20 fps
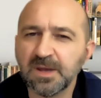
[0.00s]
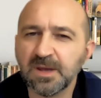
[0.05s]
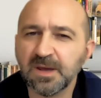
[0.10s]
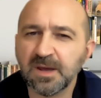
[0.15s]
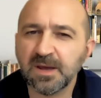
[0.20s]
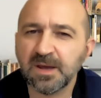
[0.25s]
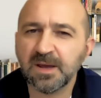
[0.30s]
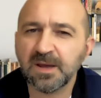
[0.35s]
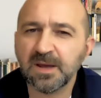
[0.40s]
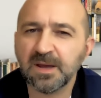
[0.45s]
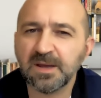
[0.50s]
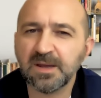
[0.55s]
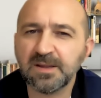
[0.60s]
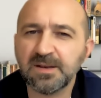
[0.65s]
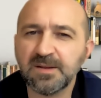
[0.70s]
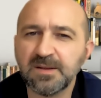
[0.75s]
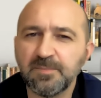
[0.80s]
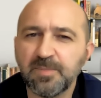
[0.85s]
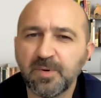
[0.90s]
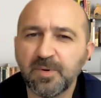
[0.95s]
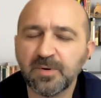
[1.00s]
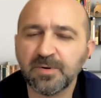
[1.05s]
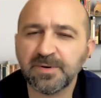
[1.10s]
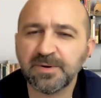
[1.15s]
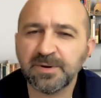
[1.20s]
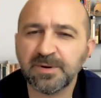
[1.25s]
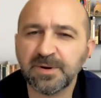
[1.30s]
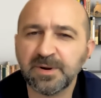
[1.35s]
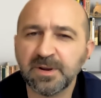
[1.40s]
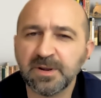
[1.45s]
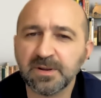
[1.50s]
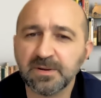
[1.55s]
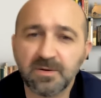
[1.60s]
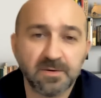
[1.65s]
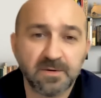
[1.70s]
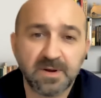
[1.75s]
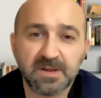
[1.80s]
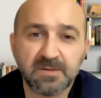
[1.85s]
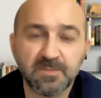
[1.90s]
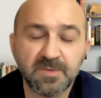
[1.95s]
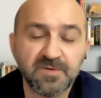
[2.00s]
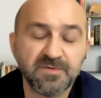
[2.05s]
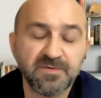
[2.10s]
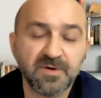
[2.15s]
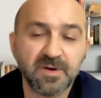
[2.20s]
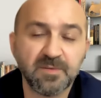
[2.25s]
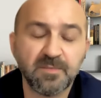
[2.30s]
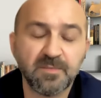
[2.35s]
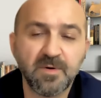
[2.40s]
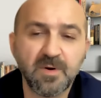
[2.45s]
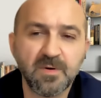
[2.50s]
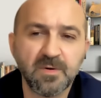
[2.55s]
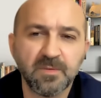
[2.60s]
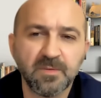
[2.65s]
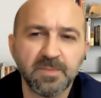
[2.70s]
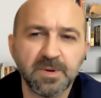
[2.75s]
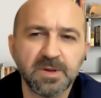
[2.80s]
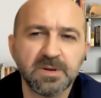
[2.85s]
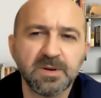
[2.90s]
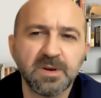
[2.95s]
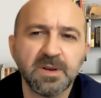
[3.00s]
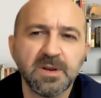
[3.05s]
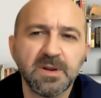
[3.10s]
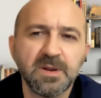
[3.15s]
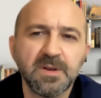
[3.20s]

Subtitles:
an important, correct me if I'm wrong, but...